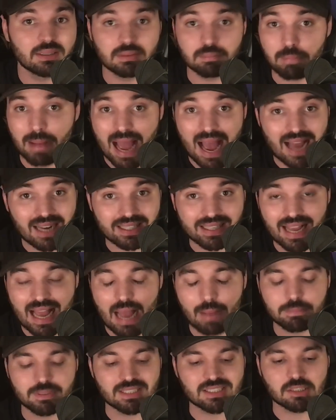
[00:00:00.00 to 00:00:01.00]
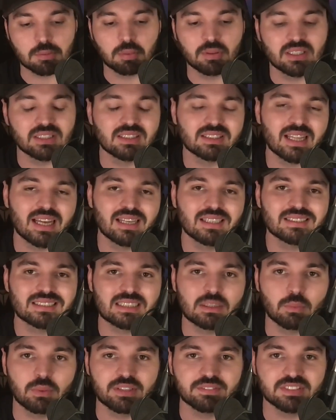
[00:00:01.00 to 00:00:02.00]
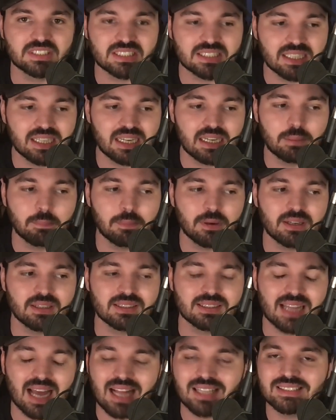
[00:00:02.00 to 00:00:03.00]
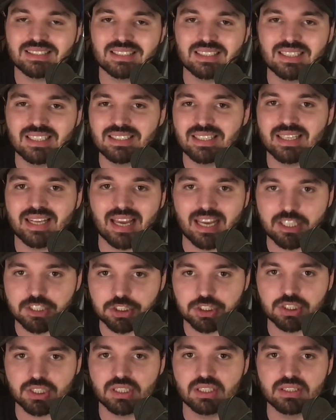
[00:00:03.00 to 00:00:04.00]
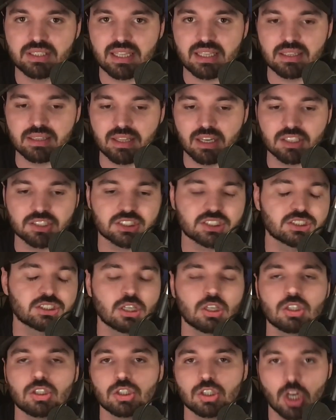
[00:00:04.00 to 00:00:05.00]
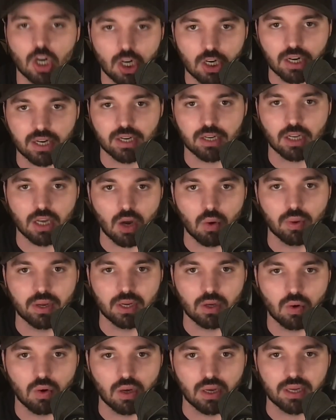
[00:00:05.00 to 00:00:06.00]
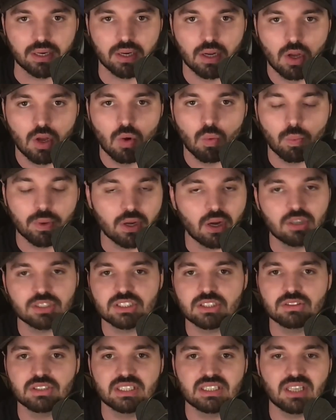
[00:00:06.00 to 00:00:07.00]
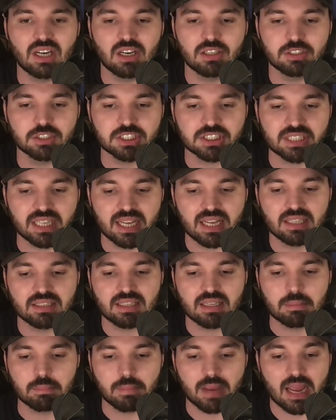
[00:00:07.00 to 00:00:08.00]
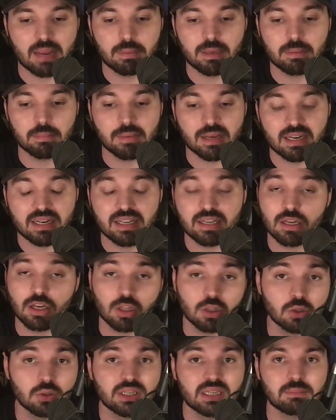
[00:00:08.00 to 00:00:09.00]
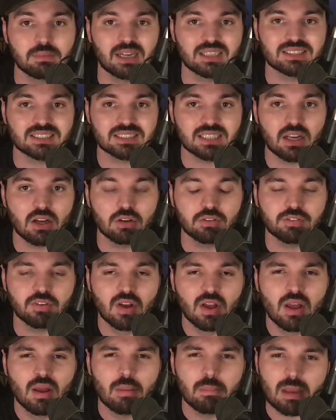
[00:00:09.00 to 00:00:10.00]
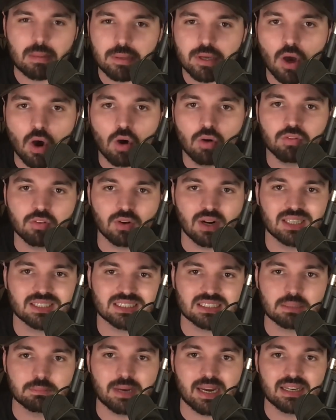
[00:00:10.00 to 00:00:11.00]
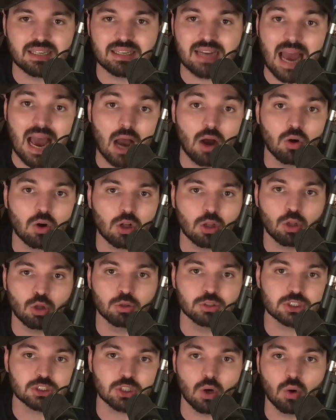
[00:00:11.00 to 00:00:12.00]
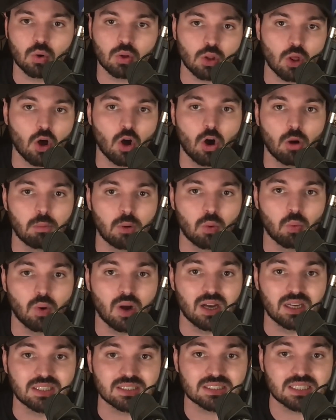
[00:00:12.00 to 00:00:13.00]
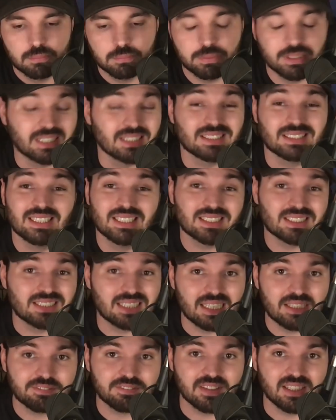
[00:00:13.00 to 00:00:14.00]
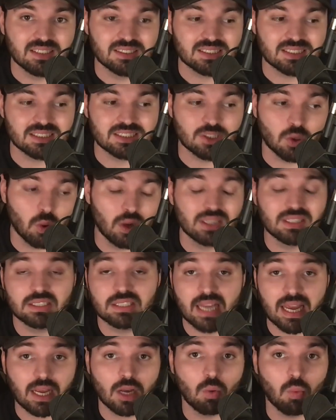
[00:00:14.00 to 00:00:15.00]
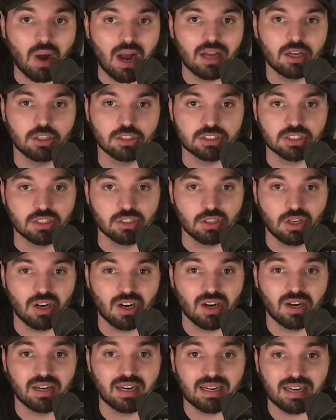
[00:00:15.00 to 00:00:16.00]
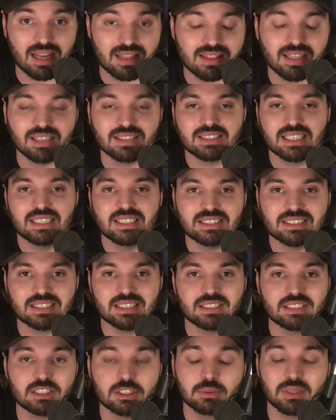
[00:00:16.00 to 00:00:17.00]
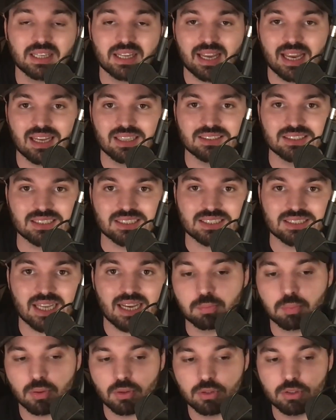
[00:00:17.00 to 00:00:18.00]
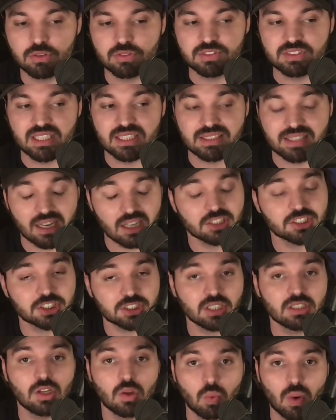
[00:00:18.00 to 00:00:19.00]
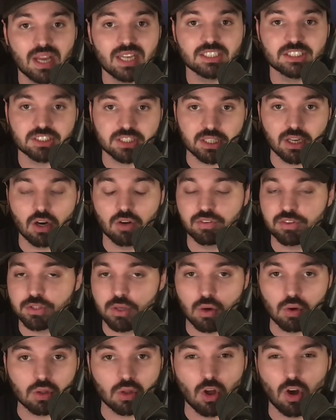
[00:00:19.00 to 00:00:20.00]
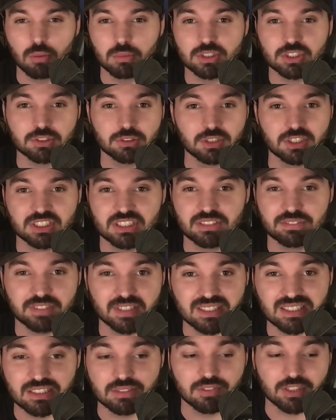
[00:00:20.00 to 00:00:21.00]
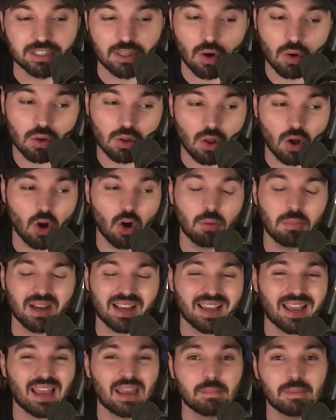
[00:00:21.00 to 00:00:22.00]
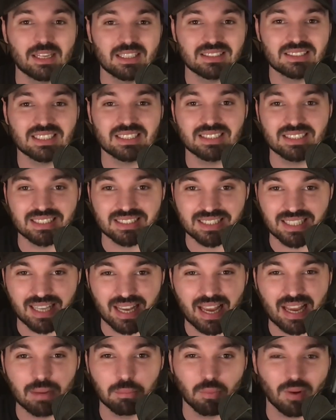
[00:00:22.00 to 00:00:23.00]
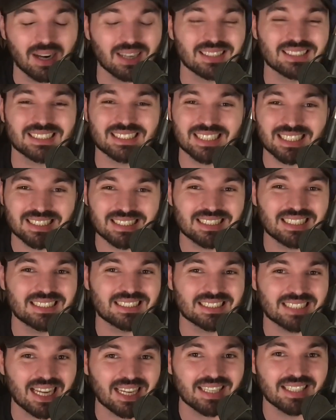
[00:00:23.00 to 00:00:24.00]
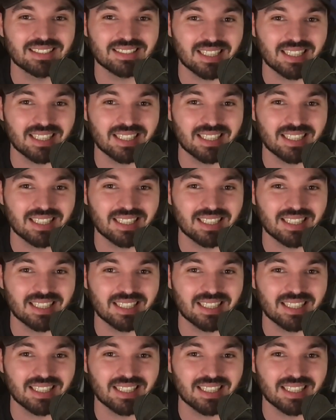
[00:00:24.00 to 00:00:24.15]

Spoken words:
bad gap discipline, things that we've seen, but that's an indication that there's still learning going on. We also need to understand that maybe many, including myself, maybe overestimated how close Oklahoma was. Because this defense is going to take a while to learn, and I think TCU and Kansas State proved that there's still a ways to go for the Oklahoma Sooners defensively. Oklahoma came into this game ranked 62nd